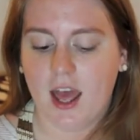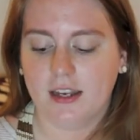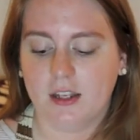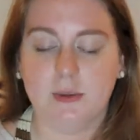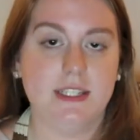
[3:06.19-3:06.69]

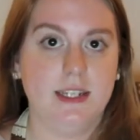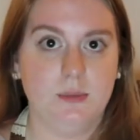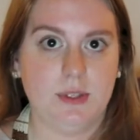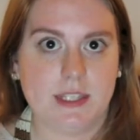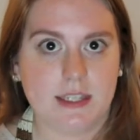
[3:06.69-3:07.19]
Now, the reason
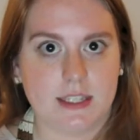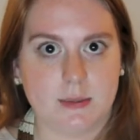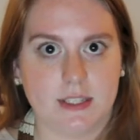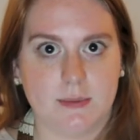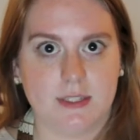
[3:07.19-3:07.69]
I'm using this
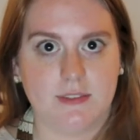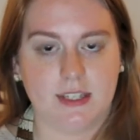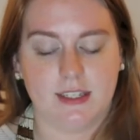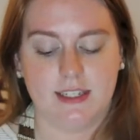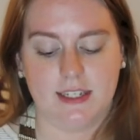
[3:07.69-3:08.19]
one
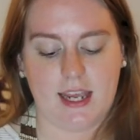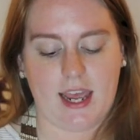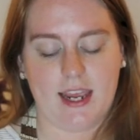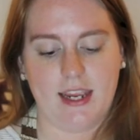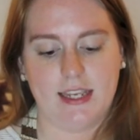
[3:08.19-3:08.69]
specifically
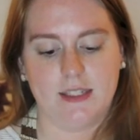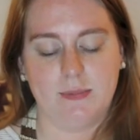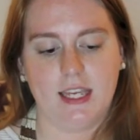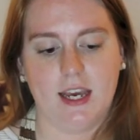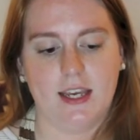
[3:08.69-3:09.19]
today is
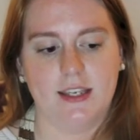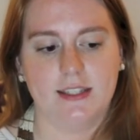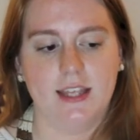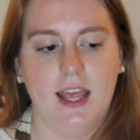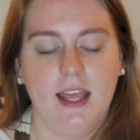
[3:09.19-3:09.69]

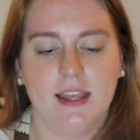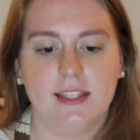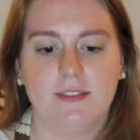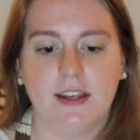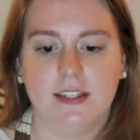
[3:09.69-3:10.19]
because
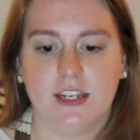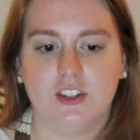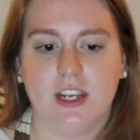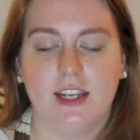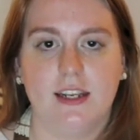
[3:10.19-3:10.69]
this
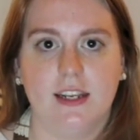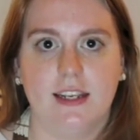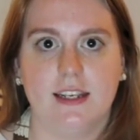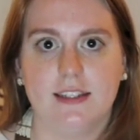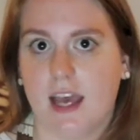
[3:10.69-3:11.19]
foundation
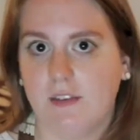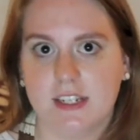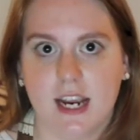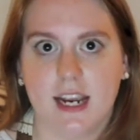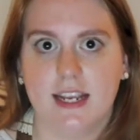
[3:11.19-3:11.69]
is
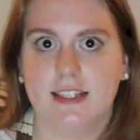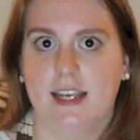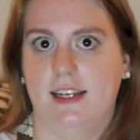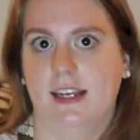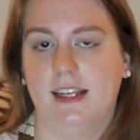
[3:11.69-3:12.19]
advertised,
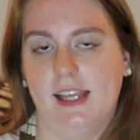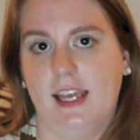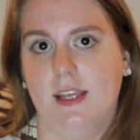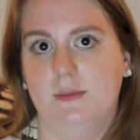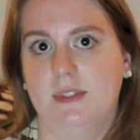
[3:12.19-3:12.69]
and it
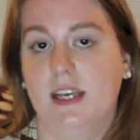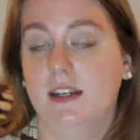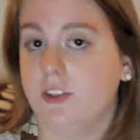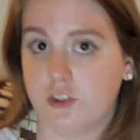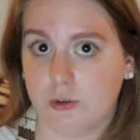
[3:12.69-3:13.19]
claims, and
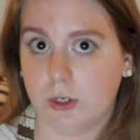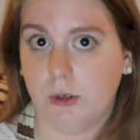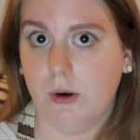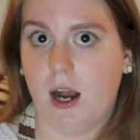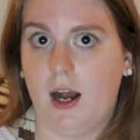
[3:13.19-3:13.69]
it's
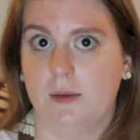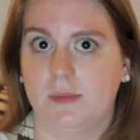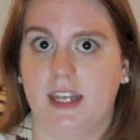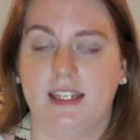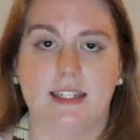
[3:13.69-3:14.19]
true,
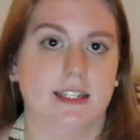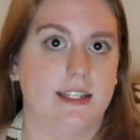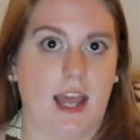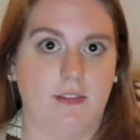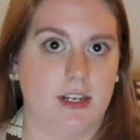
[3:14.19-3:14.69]
that it doesn't
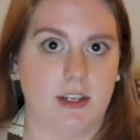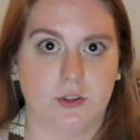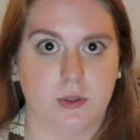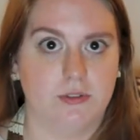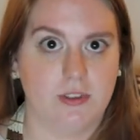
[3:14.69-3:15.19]
have any
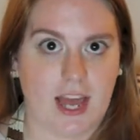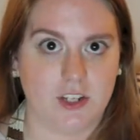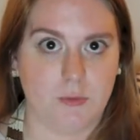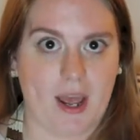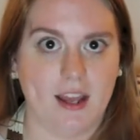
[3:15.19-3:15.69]
sort of
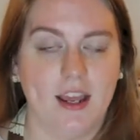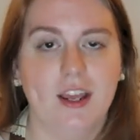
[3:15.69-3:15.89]
flashback.